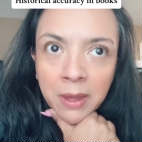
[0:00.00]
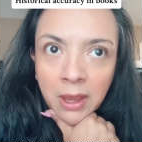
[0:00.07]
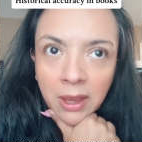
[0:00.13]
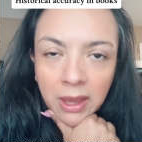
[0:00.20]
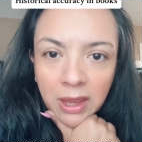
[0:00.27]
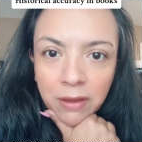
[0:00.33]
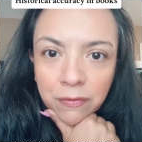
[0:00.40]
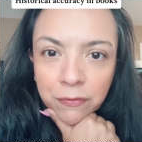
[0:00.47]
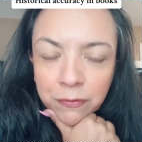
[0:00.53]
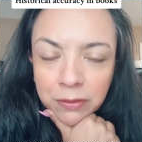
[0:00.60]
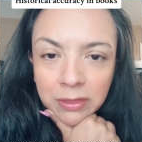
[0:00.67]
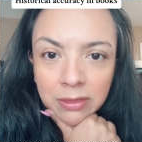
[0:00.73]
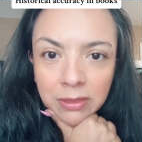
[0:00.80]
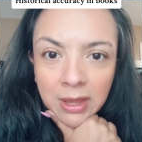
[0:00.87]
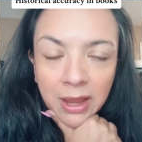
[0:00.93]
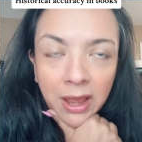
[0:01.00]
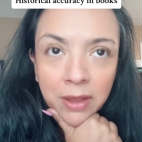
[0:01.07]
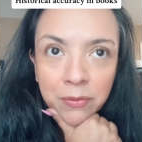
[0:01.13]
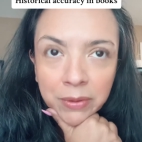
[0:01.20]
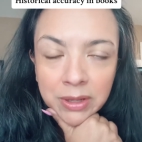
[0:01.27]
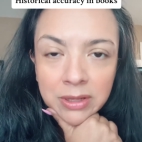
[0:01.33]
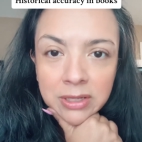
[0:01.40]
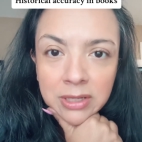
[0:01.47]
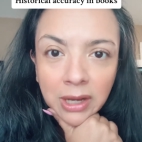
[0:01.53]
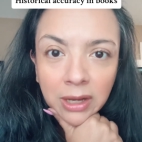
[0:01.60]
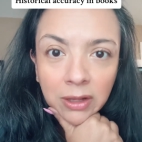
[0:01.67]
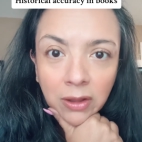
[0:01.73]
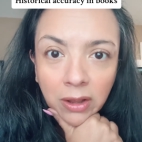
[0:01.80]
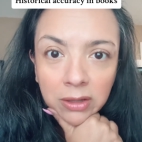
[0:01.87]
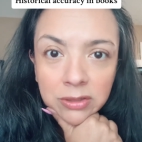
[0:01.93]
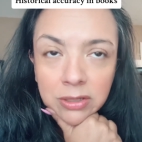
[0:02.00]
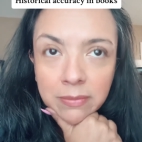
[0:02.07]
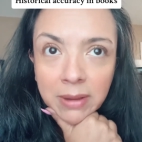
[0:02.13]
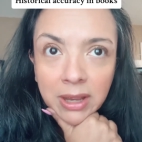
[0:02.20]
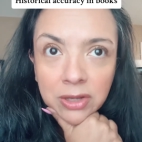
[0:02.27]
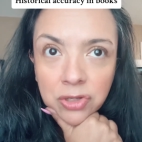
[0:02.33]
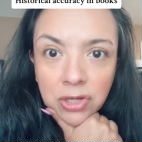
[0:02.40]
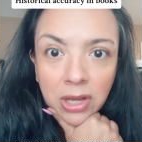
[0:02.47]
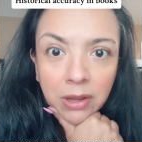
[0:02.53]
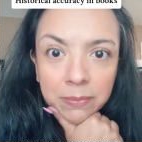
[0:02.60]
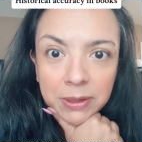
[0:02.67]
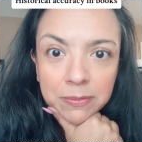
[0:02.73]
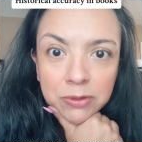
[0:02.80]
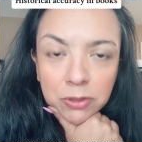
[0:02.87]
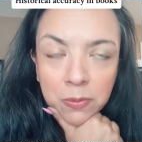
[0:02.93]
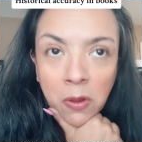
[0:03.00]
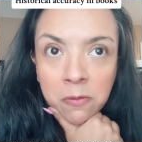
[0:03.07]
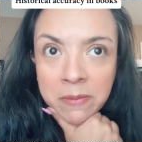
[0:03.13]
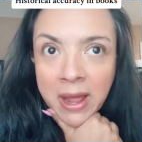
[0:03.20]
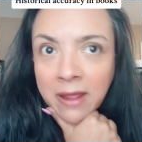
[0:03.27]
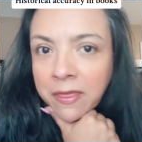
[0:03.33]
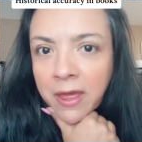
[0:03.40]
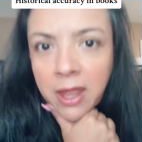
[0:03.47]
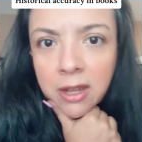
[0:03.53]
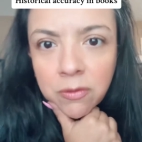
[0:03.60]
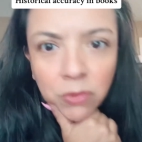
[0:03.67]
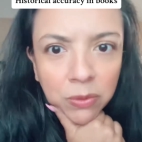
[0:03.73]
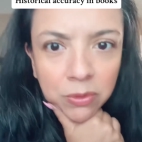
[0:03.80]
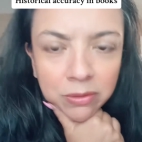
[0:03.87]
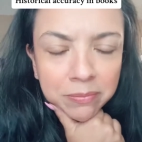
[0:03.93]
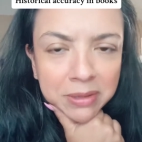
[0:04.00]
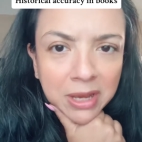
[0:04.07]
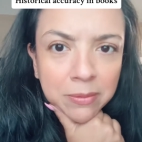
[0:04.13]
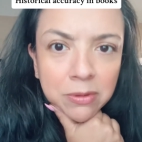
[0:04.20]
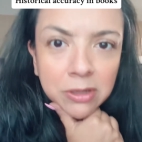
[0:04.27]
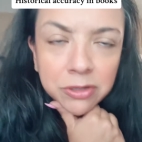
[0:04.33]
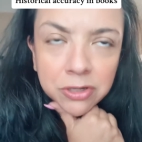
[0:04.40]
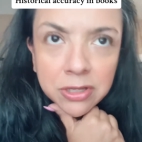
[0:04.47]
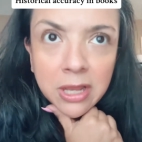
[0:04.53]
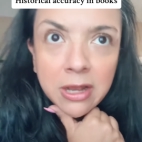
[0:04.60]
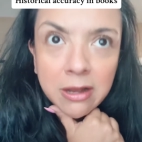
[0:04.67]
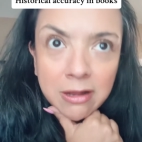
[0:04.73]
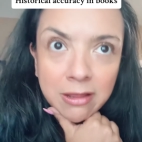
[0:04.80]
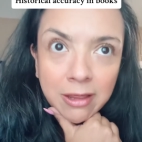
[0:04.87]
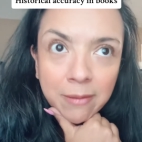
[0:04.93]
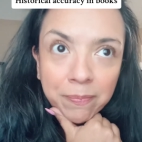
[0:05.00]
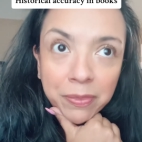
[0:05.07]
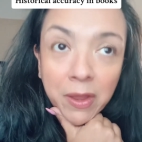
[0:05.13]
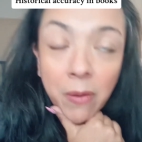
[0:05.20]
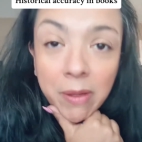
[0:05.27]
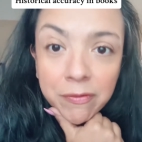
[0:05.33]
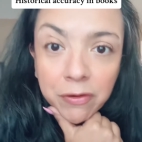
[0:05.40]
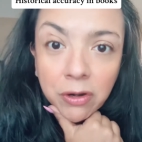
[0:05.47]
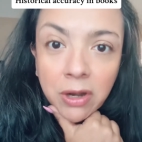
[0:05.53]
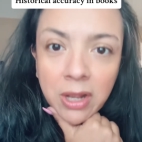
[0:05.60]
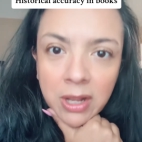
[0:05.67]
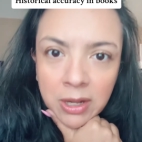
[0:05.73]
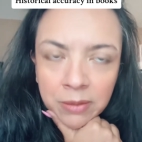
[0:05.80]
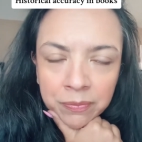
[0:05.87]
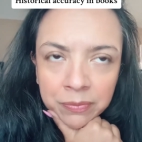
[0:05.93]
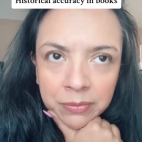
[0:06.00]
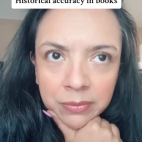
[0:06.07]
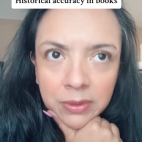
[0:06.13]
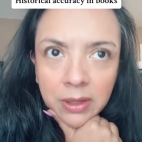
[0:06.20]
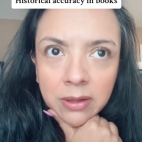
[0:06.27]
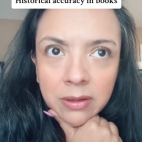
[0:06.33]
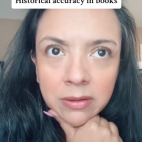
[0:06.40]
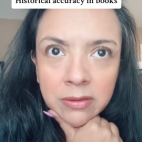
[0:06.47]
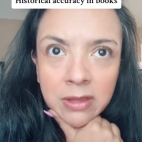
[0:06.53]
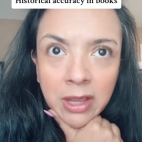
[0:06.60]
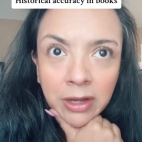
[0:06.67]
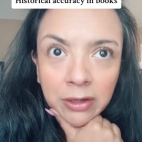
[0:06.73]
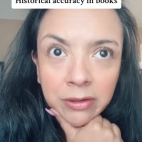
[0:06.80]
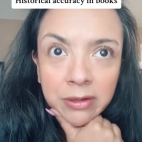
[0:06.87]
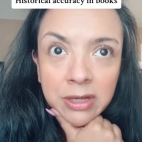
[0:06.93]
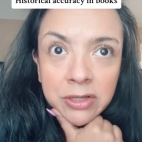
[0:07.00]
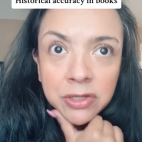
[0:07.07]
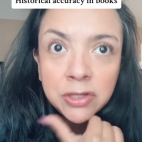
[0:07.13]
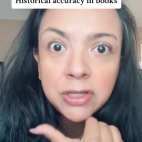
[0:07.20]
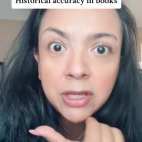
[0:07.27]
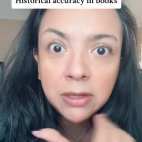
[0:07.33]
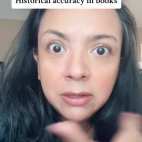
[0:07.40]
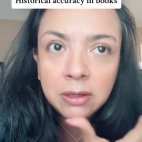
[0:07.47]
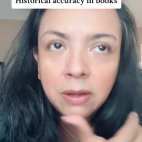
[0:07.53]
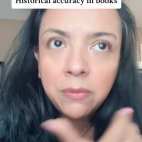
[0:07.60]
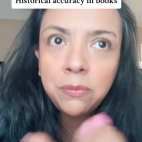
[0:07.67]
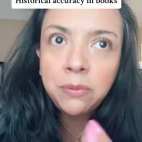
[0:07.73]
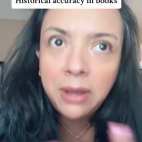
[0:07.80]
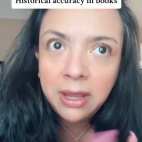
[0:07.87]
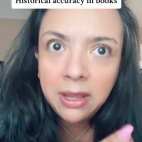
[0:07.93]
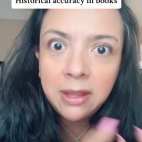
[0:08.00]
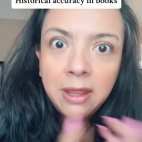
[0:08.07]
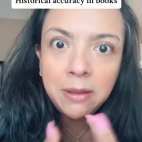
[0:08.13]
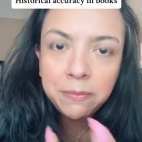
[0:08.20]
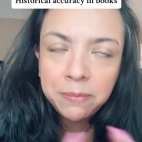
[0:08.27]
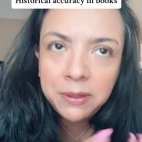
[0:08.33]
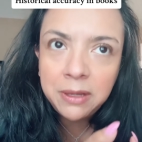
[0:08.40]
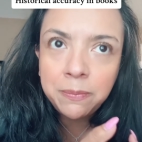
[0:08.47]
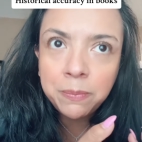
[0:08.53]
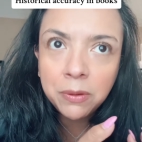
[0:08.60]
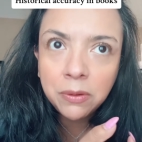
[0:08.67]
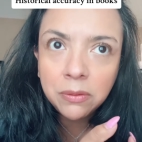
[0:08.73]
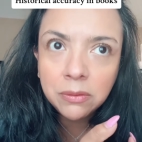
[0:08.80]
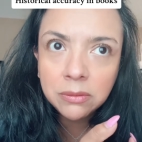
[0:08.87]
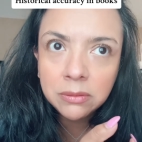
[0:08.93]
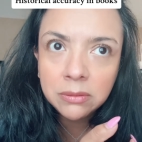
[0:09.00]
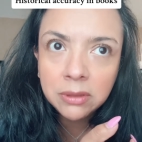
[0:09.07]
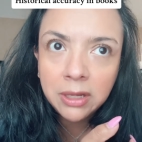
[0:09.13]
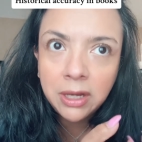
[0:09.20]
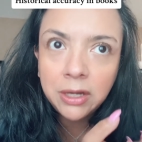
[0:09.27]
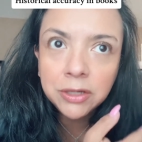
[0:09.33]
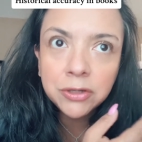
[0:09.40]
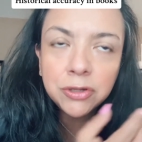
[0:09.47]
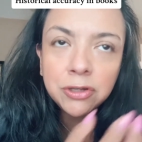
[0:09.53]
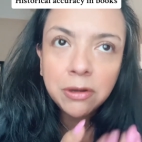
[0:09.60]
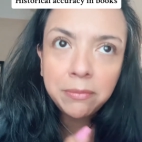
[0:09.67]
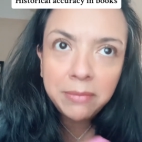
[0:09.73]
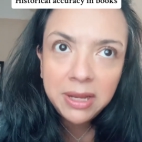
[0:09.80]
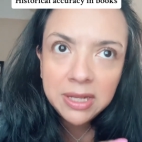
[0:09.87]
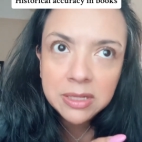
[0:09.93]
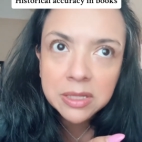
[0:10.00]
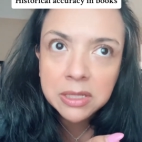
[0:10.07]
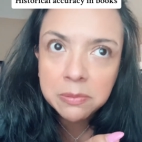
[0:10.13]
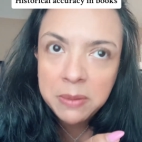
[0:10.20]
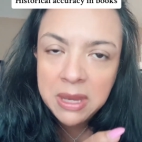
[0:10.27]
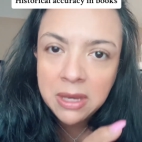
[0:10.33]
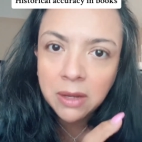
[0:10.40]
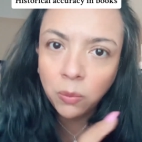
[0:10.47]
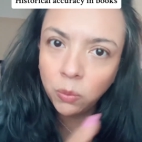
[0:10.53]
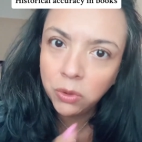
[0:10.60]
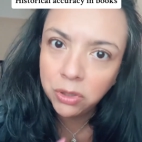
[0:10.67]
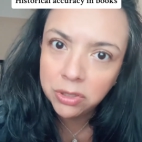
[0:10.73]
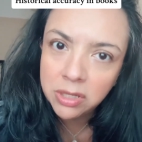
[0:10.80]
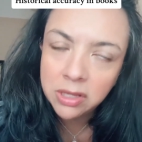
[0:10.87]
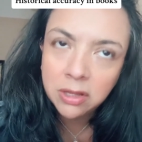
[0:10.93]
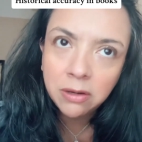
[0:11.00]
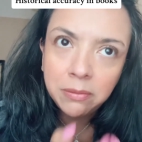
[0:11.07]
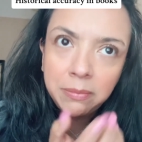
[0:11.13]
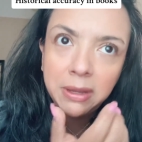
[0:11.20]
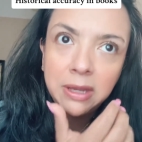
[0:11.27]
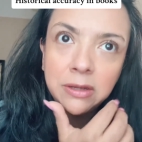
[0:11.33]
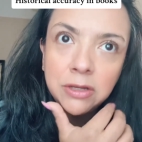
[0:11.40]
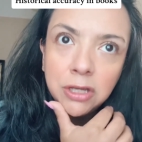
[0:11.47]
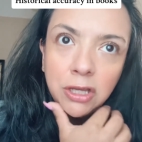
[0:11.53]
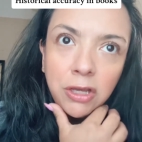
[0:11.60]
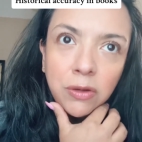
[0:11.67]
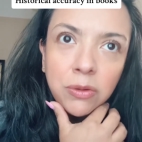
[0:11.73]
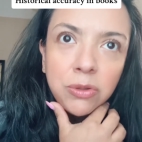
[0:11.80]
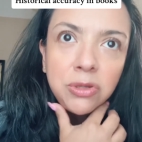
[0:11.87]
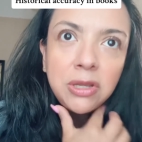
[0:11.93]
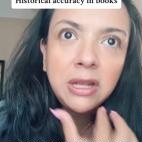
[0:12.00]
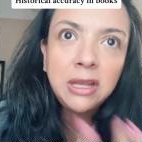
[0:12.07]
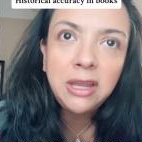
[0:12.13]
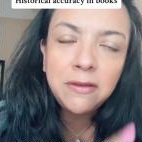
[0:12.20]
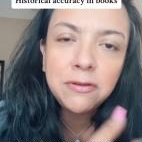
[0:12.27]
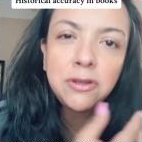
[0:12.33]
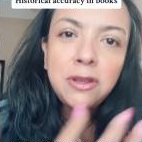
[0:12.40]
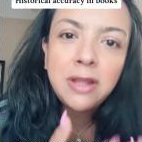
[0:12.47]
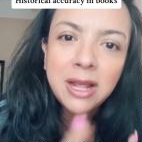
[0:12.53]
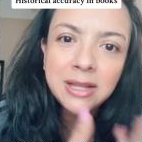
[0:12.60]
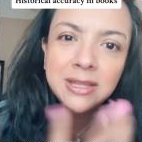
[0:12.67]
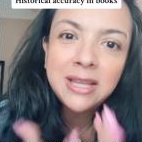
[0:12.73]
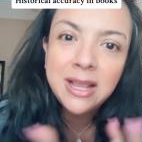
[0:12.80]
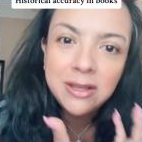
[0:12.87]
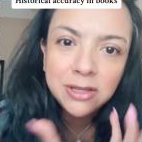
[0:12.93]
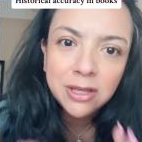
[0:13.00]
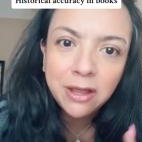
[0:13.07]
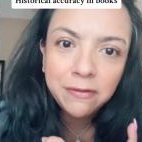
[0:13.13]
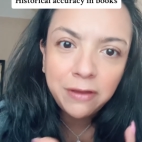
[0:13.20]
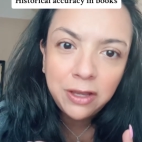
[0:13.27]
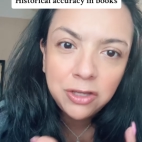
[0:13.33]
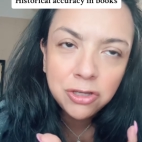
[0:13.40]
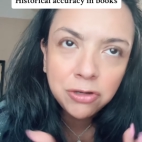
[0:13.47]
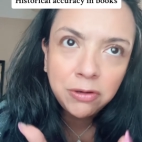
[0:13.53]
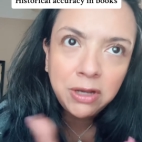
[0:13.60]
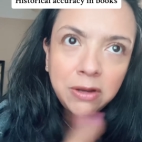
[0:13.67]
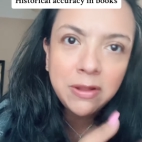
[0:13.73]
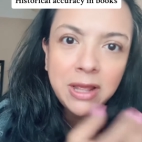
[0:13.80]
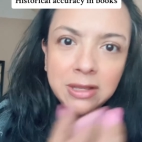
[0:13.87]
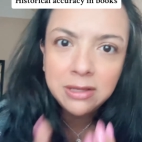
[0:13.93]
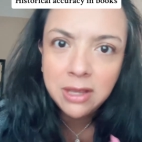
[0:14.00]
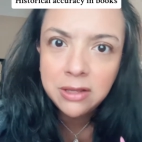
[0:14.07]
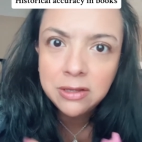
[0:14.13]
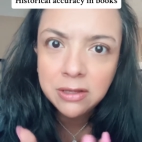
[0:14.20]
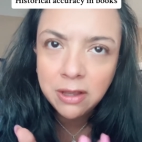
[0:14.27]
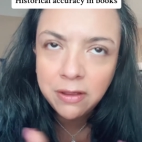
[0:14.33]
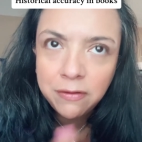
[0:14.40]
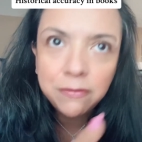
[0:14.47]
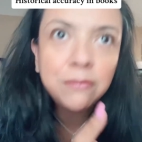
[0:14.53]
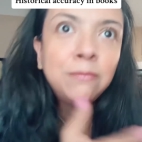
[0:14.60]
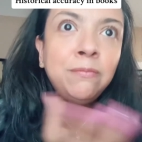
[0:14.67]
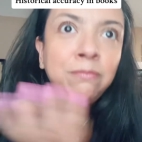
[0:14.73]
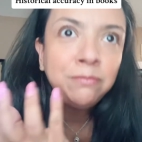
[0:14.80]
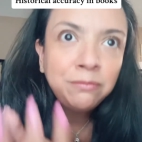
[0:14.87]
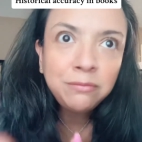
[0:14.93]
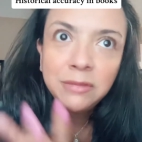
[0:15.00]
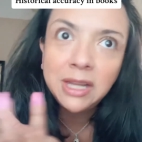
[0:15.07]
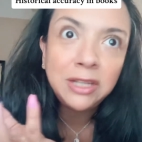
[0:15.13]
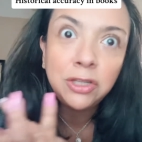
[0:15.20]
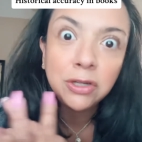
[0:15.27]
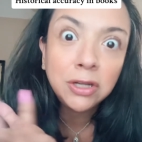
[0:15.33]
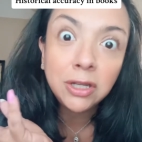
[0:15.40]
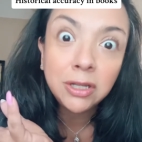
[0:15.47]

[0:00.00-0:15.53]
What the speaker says: If they had written the dialogue to match how people spoke back then, we wouldn't be able to understand anything. However, there is still a way that the characters are made to speak and words that they're made to use that gives you that sense of history or that sense of it took